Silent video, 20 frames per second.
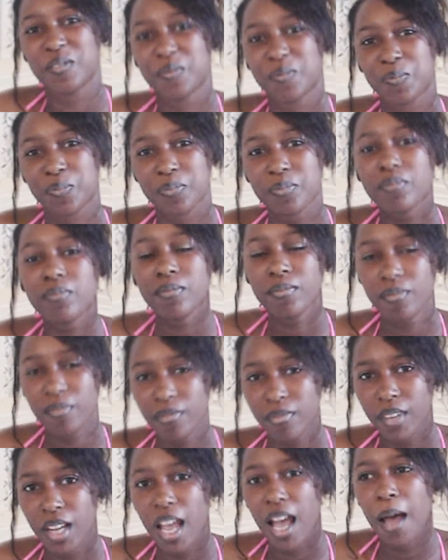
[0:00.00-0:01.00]
You passionate?
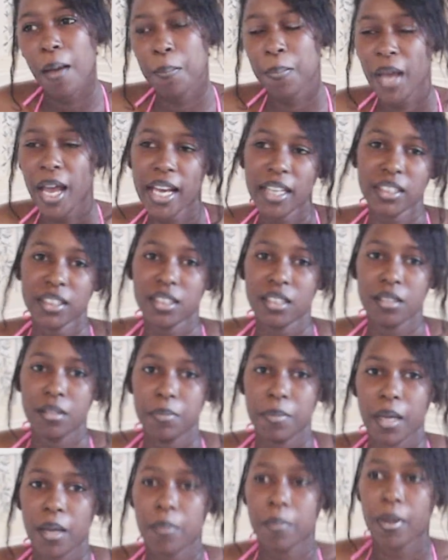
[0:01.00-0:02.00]
What else? I'm passionate
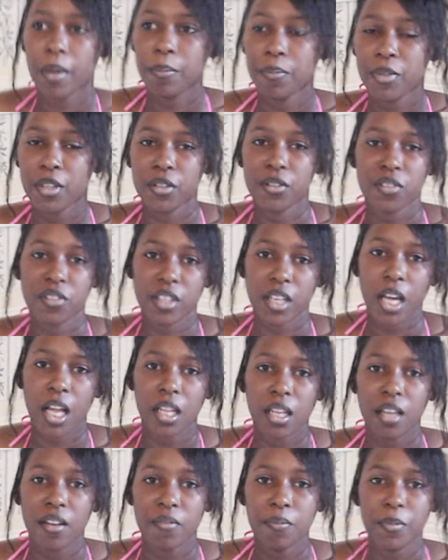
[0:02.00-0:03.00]
about my music.
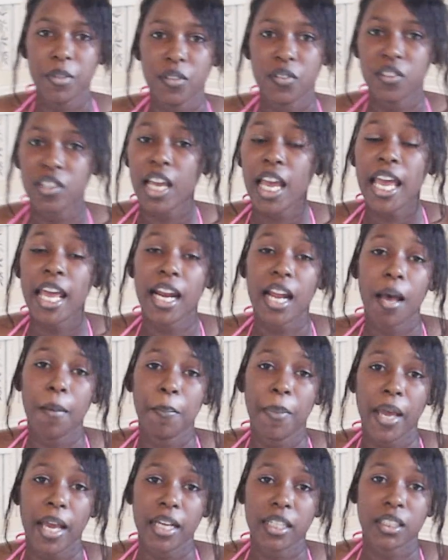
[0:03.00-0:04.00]
I love music, and
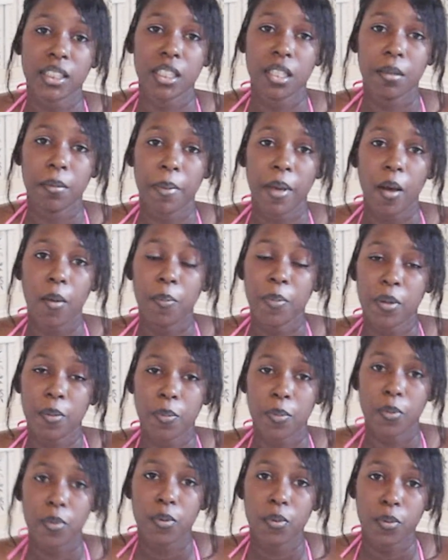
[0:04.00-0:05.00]
I'm passionate about
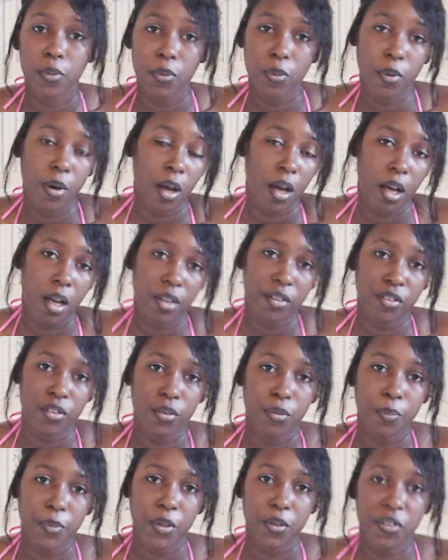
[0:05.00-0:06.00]
people who uh,
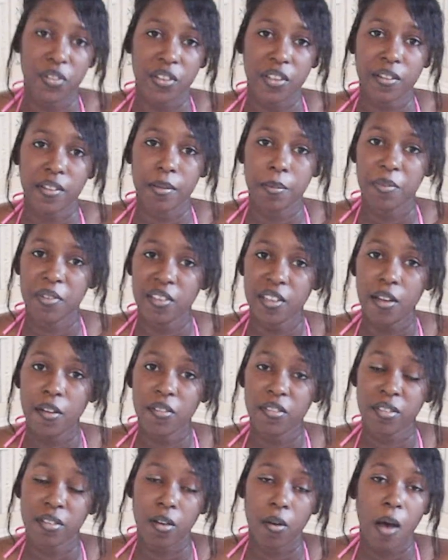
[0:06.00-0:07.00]
do music
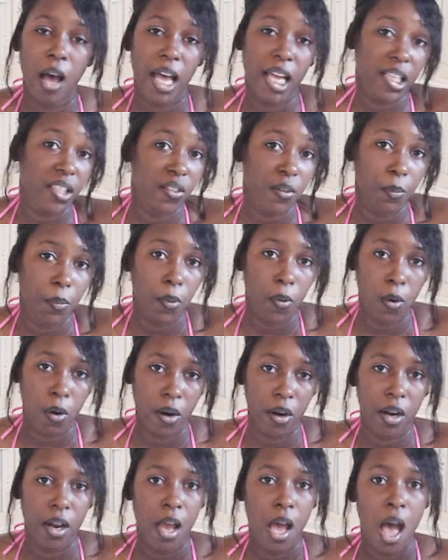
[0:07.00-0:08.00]
themselves. So I
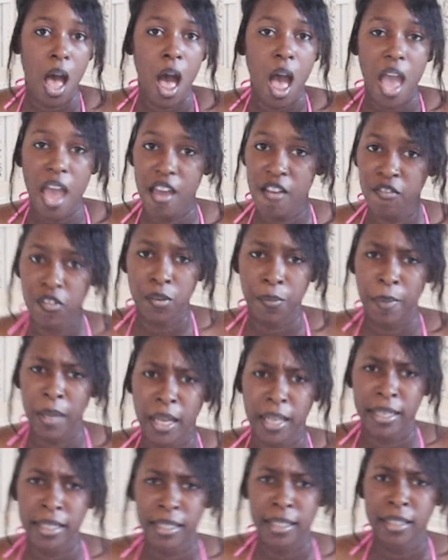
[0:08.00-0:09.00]
support
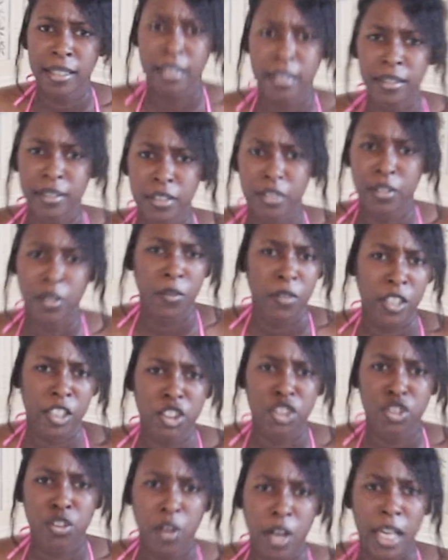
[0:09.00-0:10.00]
everybody, you know,
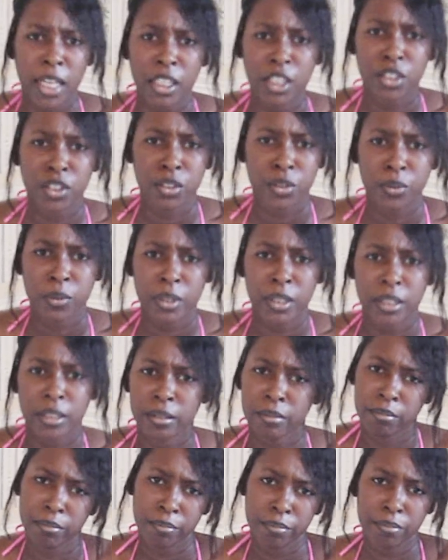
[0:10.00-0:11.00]
that's trying to do
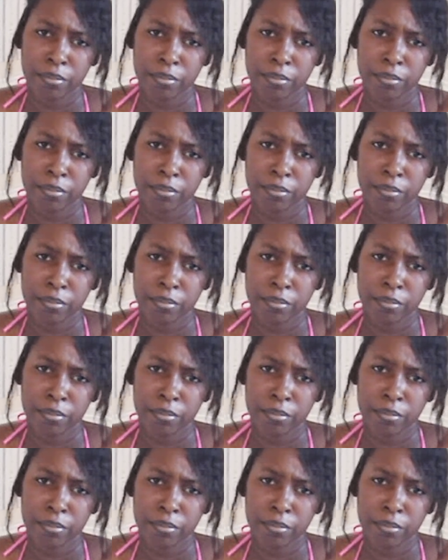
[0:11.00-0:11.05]
it.